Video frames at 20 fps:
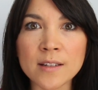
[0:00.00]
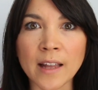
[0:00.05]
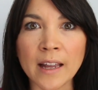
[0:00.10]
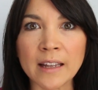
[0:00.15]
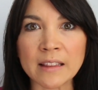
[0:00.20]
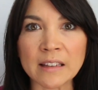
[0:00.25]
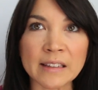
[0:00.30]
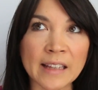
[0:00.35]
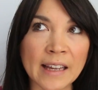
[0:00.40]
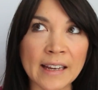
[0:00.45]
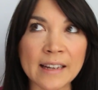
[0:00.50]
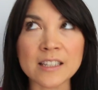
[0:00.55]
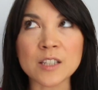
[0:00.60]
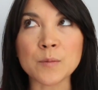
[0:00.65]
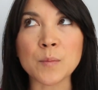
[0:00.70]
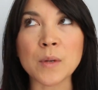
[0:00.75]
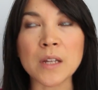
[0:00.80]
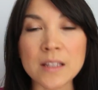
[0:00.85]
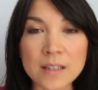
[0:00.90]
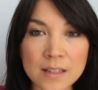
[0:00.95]
like the Lady
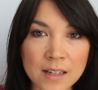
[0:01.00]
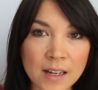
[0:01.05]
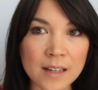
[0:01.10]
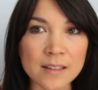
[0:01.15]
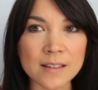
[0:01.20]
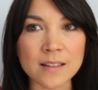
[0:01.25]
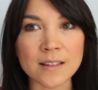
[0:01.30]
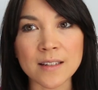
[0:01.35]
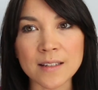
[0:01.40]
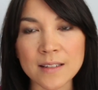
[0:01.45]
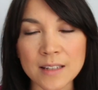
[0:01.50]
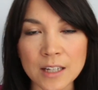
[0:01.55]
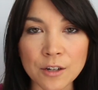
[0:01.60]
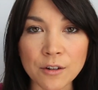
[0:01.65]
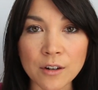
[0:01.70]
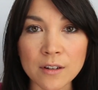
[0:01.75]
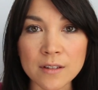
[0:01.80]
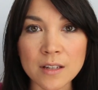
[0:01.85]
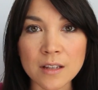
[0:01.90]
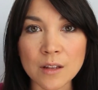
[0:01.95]
Speed Sticks and the
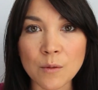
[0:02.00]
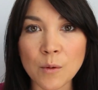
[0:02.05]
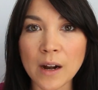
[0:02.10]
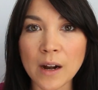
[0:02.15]
Secrets and the